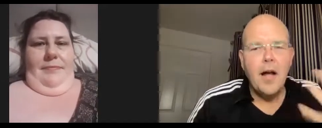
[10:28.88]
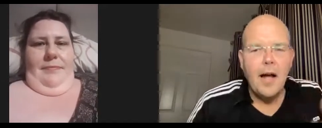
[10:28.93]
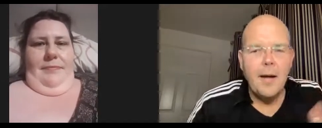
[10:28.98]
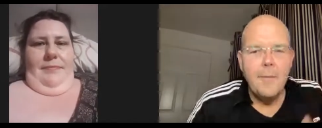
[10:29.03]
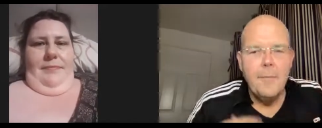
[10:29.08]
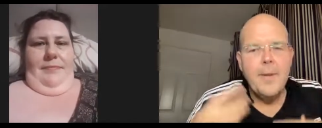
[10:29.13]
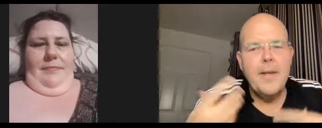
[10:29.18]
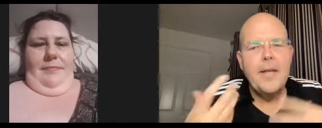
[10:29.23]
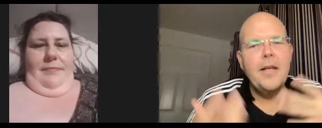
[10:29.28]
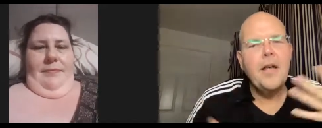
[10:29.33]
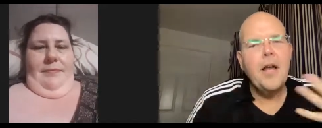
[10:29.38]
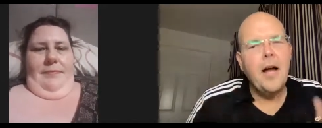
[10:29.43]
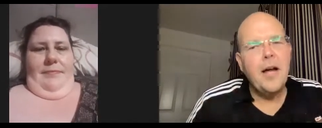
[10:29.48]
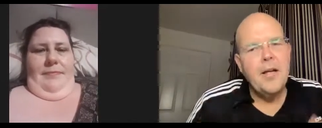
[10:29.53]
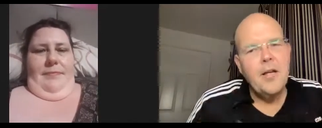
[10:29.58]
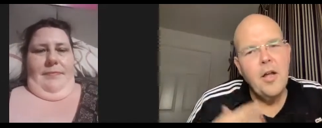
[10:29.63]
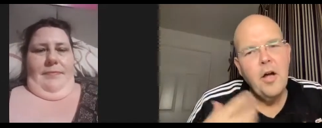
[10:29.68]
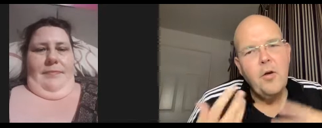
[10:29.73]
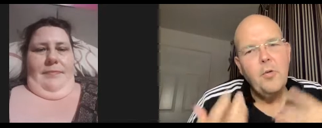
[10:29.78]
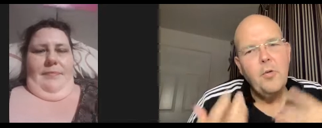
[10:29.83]
Speaker 1: I've been, I
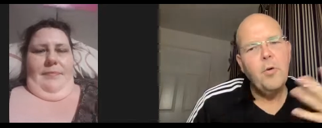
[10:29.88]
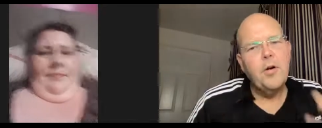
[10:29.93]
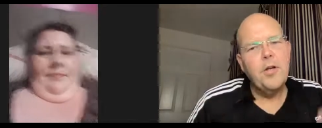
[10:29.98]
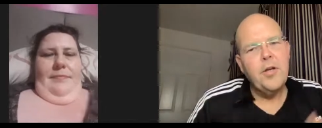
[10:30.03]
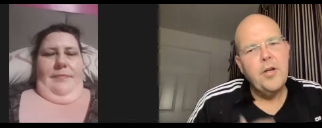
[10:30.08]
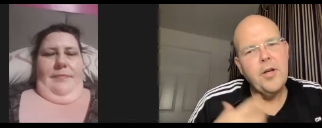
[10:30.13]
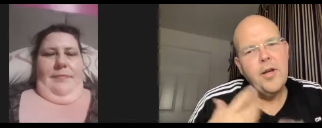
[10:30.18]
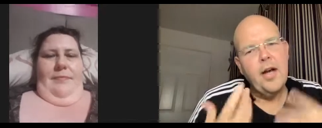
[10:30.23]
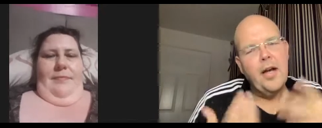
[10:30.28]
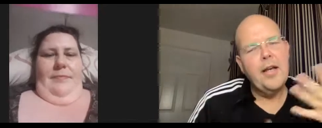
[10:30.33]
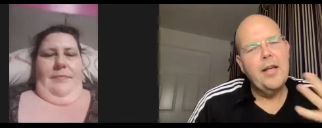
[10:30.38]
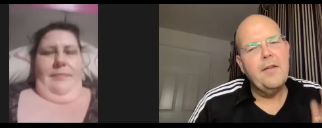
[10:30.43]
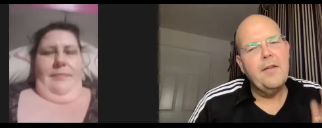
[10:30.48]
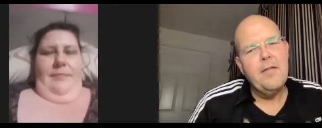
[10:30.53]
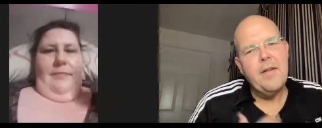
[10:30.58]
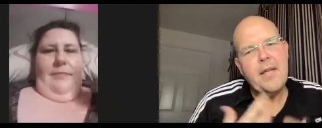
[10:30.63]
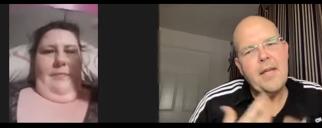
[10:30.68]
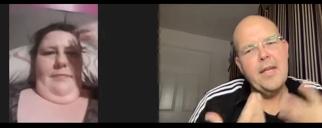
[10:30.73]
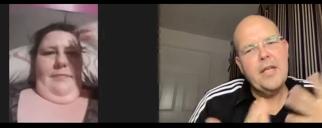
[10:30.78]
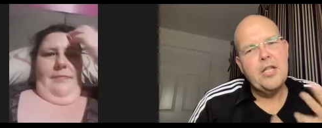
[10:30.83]
know what you kind of
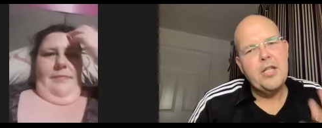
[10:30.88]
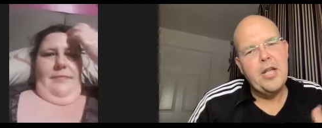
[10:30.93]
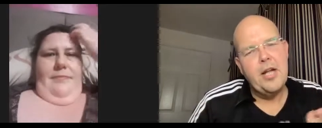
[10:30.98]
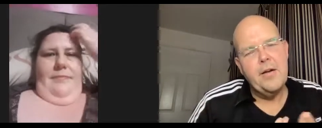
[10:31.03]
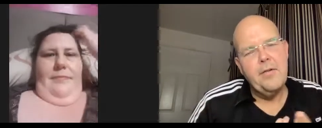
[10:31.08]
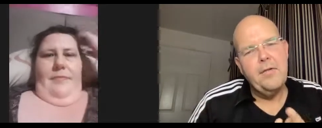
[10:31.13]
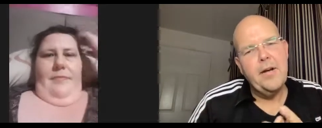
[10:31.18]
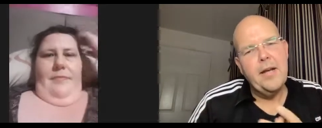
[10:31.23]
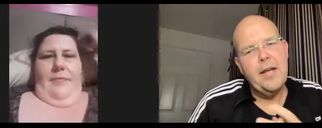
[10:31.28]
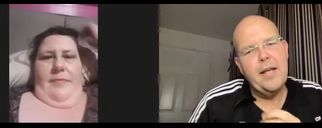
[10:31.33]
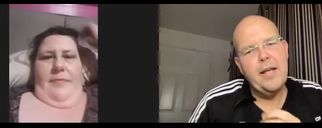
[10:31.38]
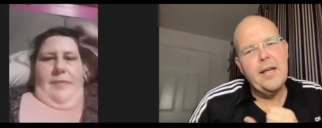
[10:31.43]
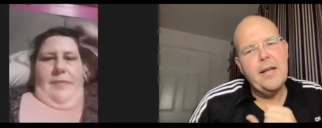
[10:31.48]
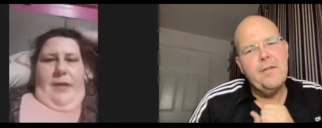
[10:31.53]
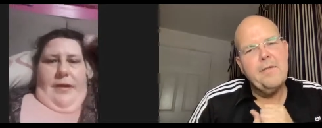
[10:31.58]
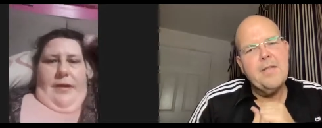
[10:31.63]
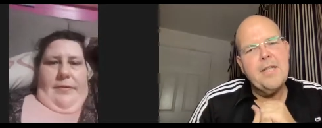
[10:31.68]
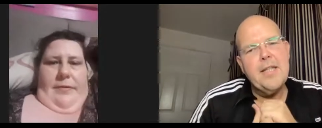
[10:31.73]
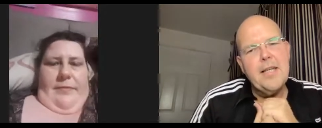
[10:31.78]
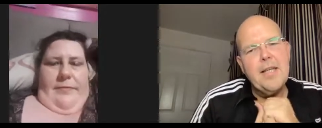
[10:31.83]
eat generally, and
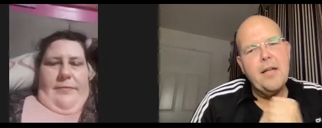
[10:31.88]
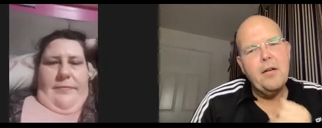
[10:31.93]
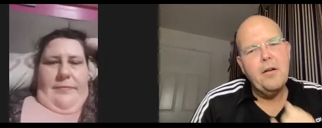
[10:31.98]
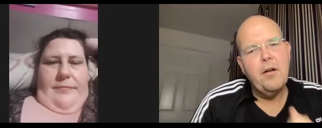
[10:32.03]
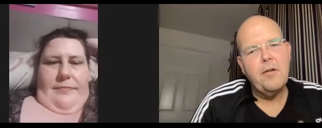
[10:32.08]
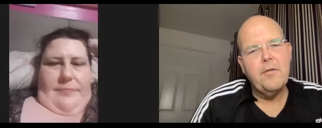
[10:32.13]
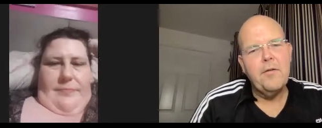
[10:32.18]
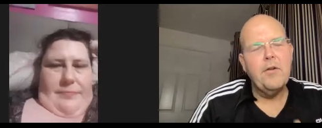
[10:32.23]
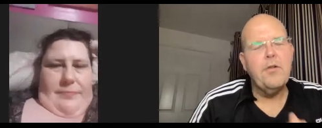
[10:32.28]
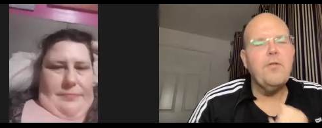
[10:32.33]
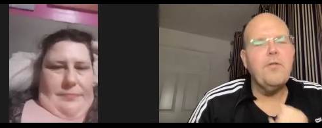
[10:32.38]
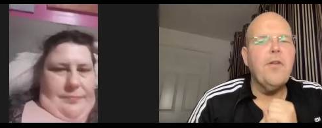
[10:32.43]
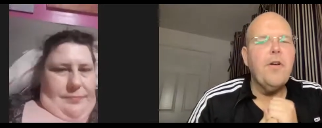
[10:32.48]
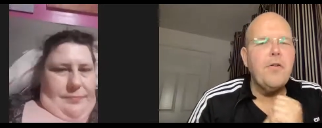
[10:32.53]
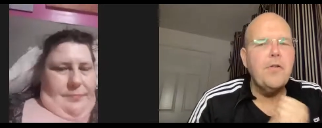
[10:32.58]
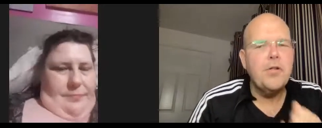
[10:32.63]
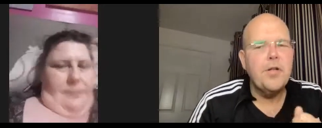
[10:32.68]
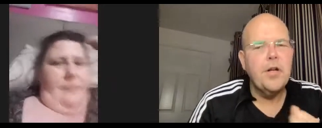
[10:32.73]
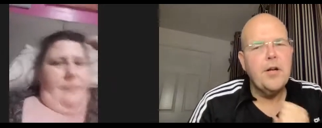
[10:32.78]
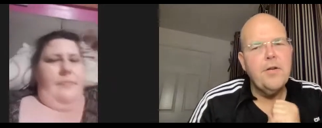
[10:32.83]
I've seen a lot of your
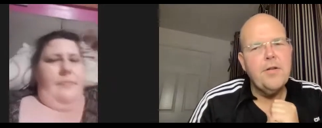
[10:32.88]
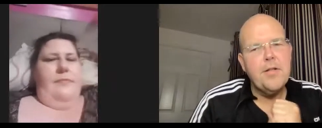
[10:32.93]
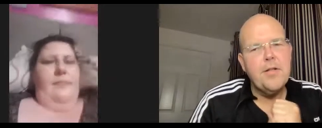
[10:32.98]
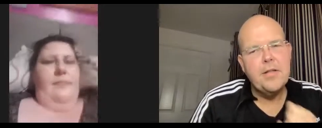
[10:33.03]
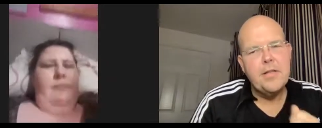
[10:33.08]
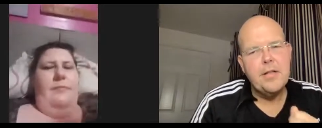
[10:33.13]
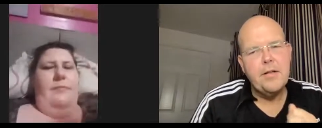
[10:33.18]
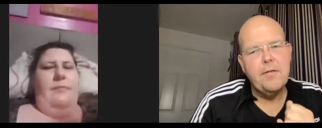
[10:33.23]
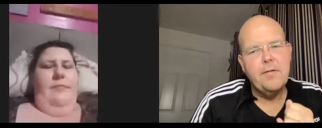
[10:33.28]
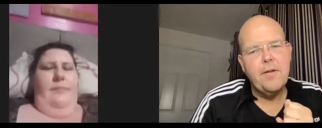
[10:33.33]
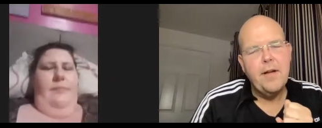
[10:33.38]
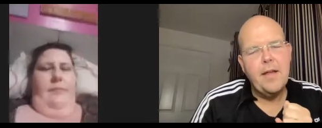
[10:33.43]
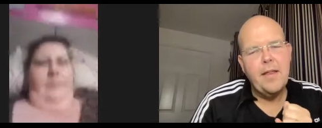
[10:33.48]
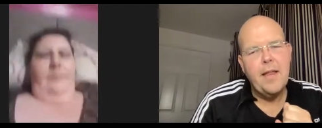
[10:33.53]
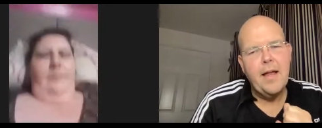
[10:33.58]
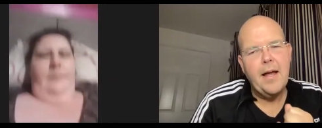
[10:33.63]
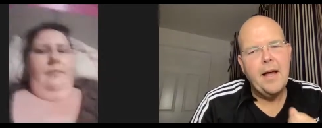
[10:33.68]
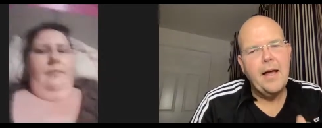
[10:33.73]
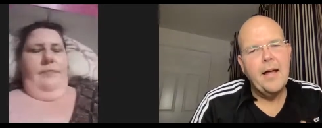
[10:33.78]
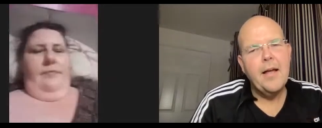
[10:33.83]
photos and stuff like
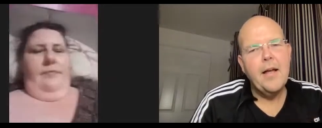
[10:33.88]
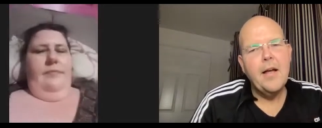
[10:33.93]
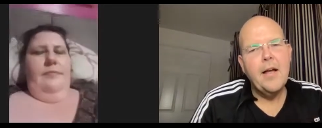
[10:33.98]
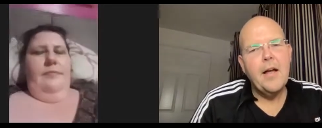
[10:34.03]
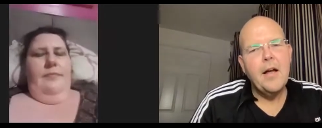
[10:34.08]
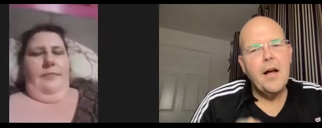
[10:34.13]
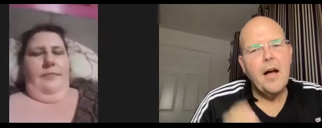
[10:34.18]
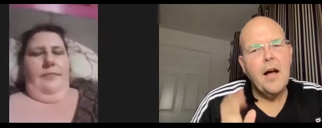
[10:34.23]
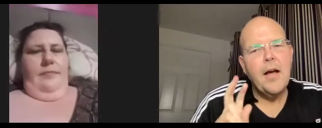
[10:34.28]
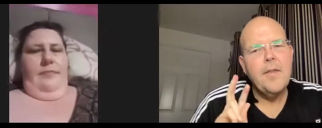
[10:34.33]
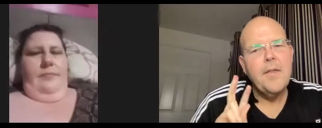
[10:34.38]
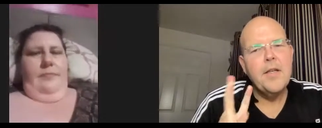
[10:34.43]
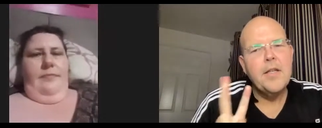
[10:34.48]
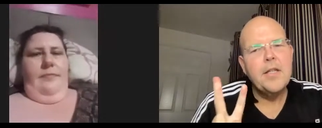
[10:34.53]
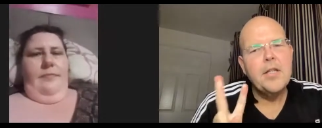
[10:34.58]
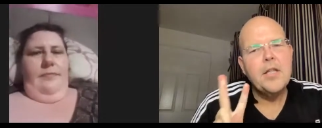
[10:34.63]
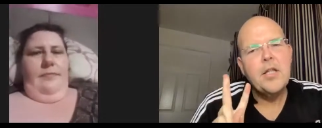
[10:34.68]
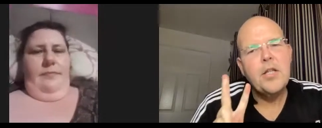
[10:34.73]
that. And there's